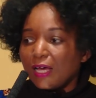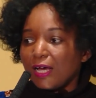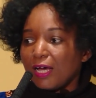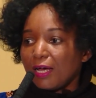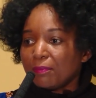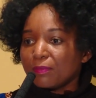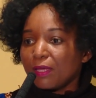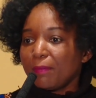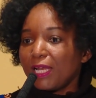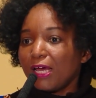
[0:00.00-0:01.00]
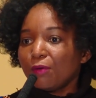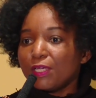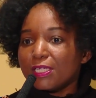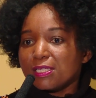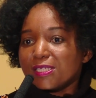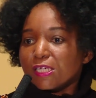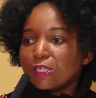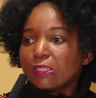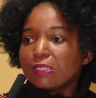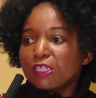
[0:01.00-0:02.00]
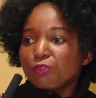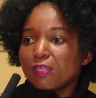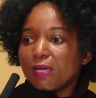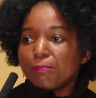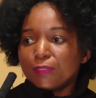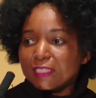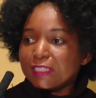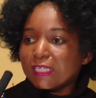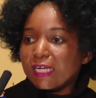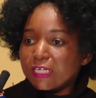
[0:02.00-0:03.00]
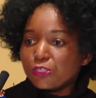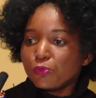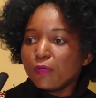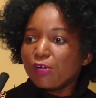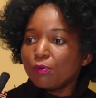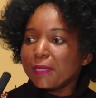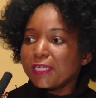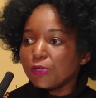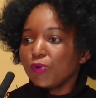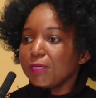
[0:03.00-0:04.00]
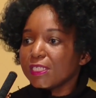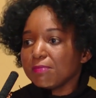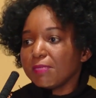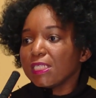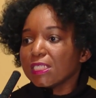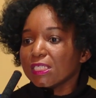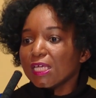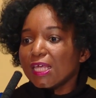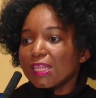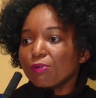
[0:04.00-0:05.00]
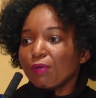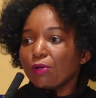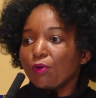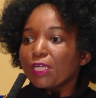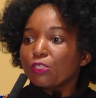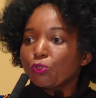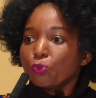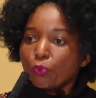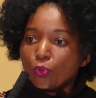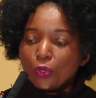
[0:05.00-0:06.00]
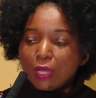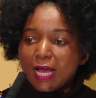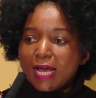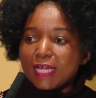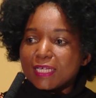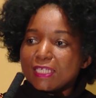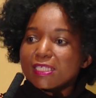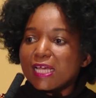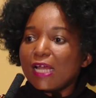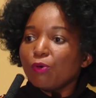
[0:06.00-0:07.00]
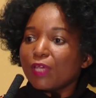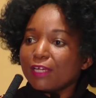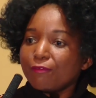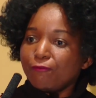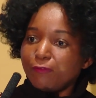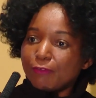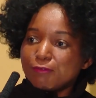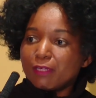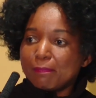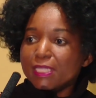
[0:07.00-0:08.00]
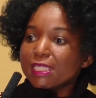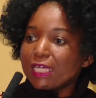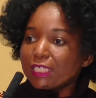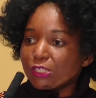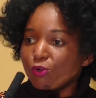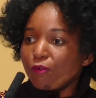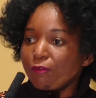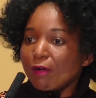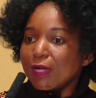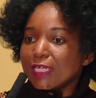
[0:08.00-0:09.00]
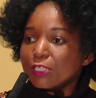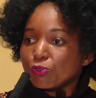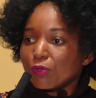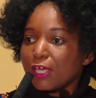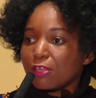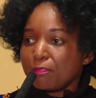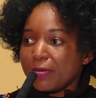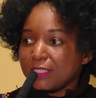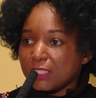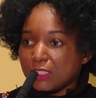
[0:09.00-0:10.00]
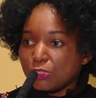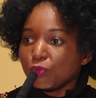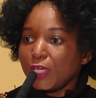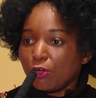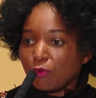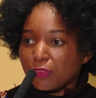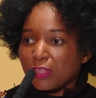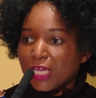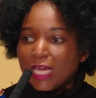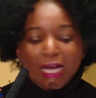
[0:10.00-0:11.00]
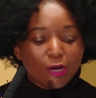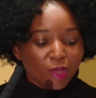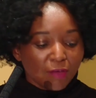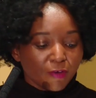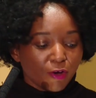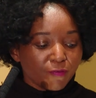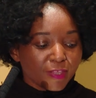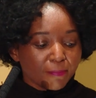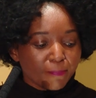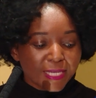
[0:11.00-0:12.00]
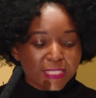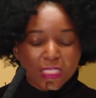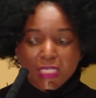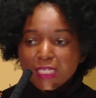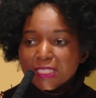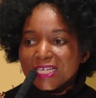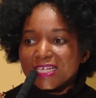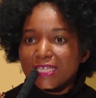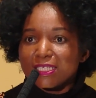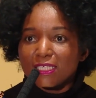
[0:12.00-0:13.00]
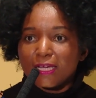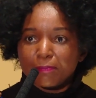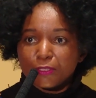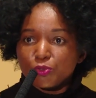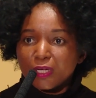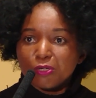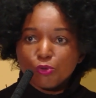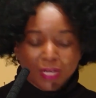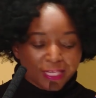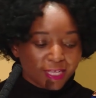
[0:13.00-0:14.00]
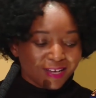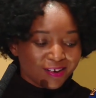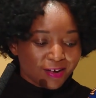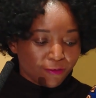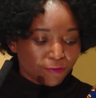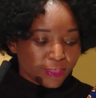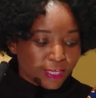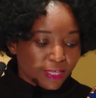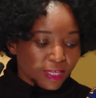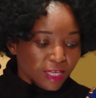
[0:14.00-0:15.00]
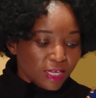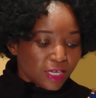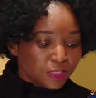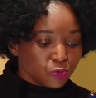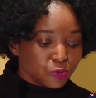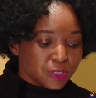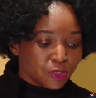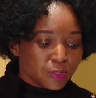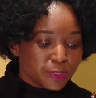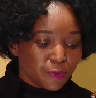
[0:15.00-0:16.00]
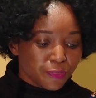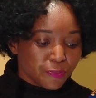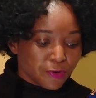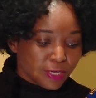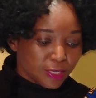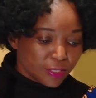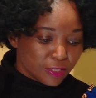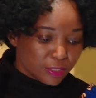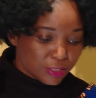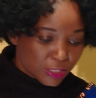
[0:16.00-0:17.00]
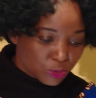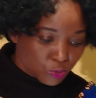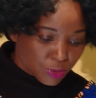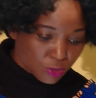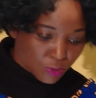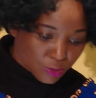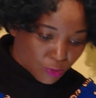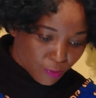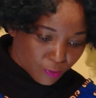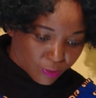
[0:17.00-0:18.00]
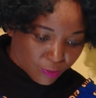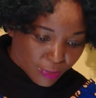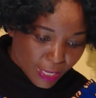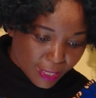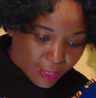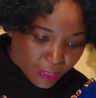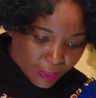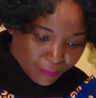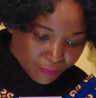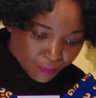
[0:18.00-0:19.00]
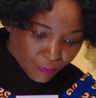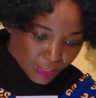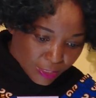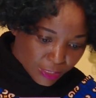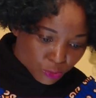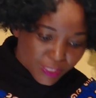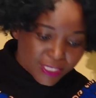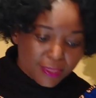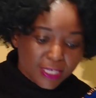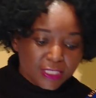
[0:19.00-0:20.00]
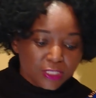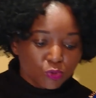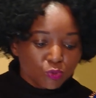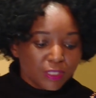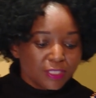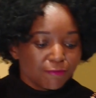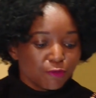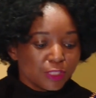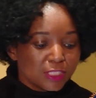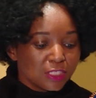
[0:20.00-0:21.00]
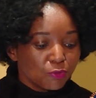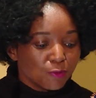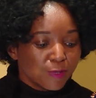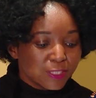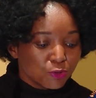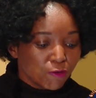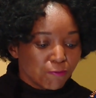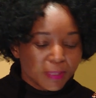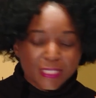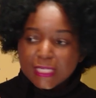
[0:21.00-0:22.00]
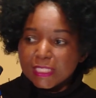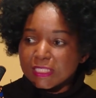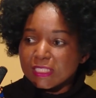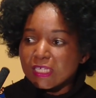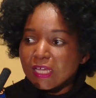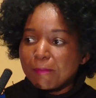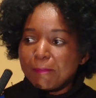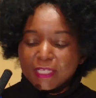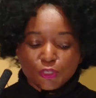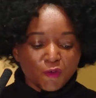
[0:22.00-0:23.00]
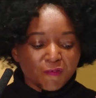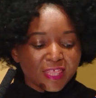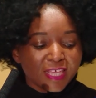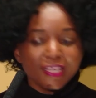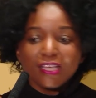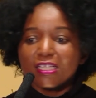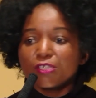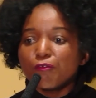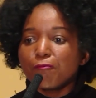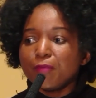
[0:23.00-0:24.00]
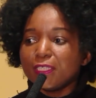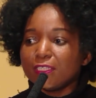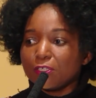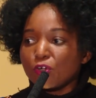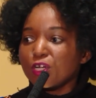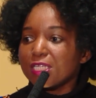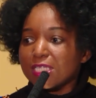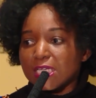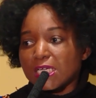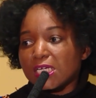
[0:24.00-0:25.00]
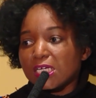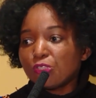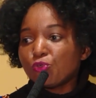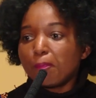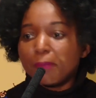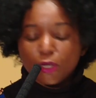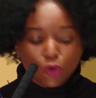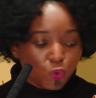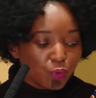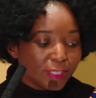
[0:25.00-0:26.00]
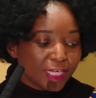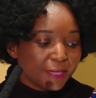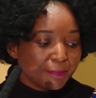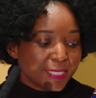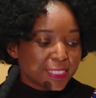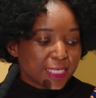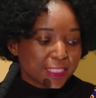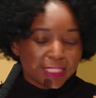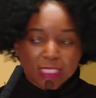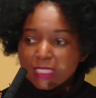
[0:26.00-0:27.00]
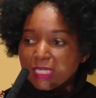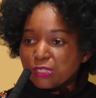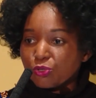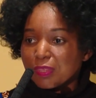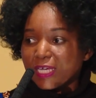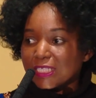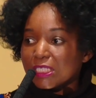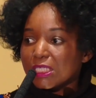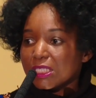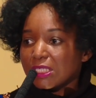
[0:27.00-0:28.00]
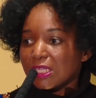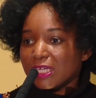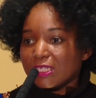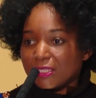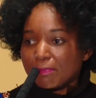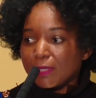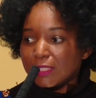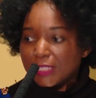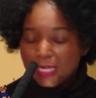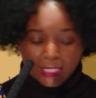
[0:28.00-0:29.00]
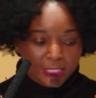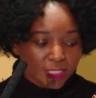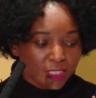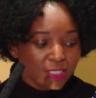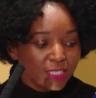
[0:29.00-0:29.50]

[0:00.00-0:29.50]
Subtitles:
Malawi is a signatory to the Abuja Declaration, where we made a commitment that we are going to at least allocate 15% of our national health budget to health. However, over the past years, that hasn't happened. You can look at the graph there. In 2013 to 2014, we were 12%. But over the years, we've been decreasing to below 9%. So that is a big challenge.